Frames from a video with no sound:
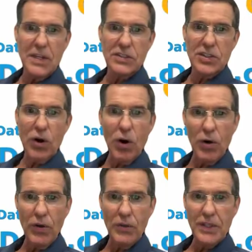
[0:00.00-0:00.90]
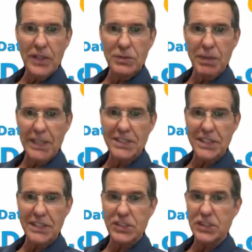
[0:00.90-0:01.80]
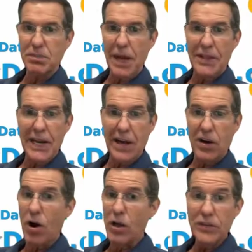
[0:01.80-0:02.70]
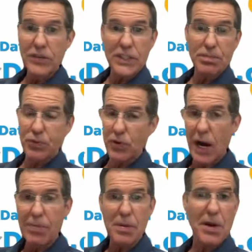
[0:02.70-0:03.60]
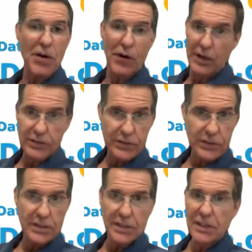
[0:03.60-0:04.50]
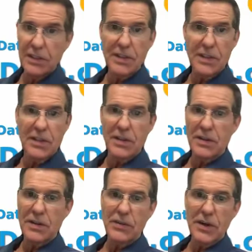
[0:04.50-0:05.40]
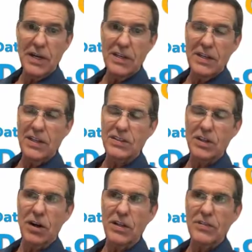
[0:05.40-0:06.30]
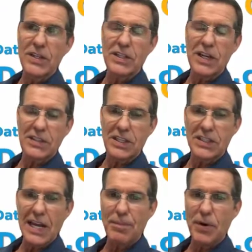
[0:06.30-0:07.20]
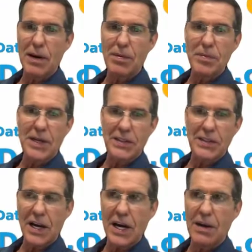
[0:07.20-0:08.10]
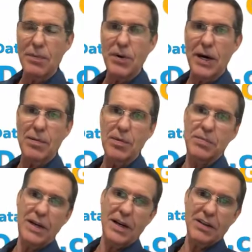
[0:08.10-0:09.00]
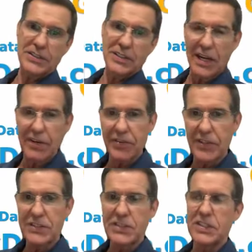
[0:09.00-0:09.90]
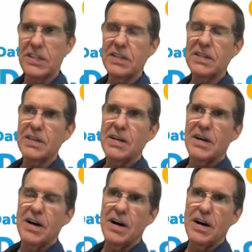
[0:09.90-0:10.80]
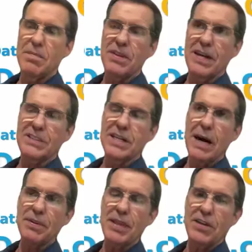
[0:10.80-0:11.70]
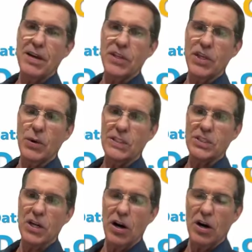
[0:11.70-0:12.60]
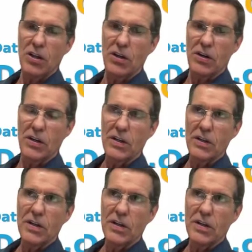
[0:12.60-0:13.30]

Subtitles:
Is gold is basically smelling out all of these problem areas, right? There's all of you got the debt problem, you got the economy problem, you got all this leverage. And then on top of that, you have the US dollar,